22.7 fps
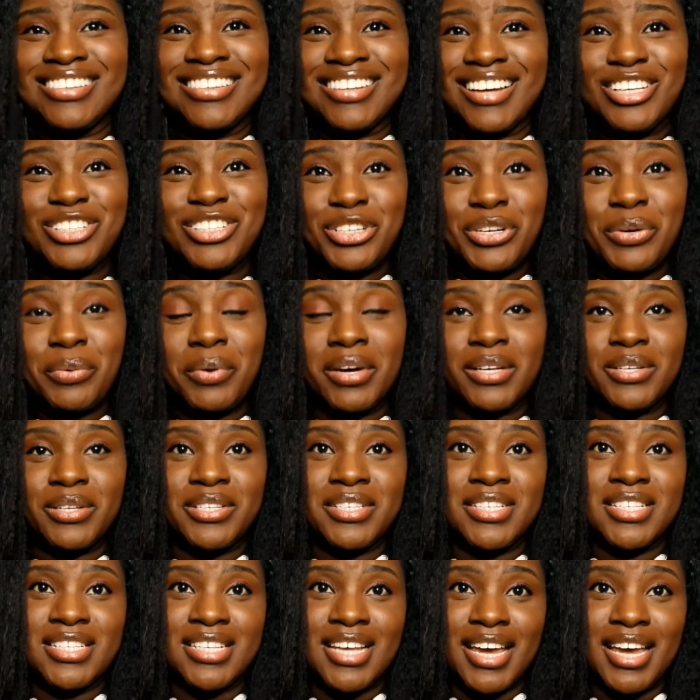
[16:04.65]
I don't know what else
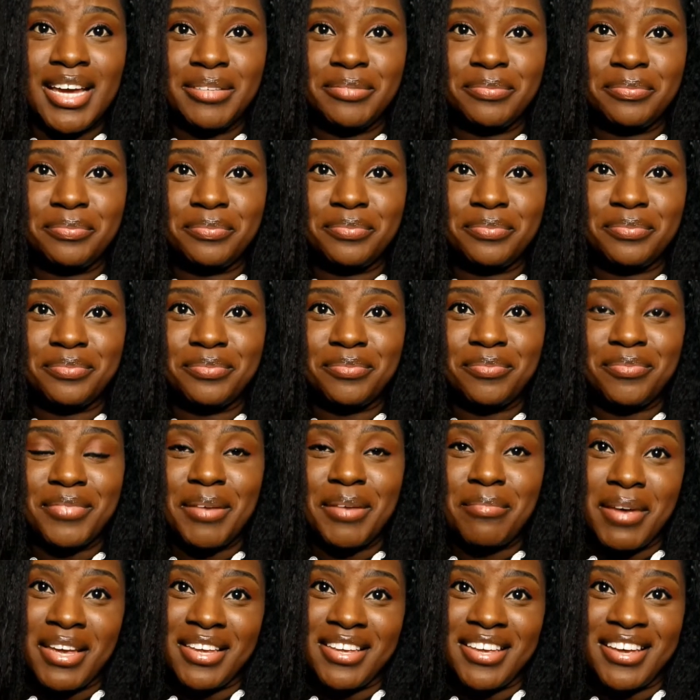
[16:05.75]
to say
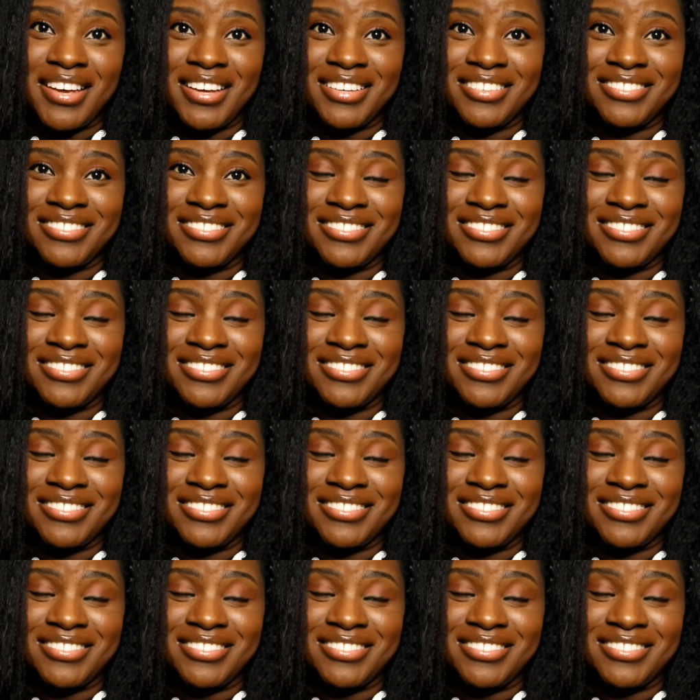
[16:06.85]
but yeah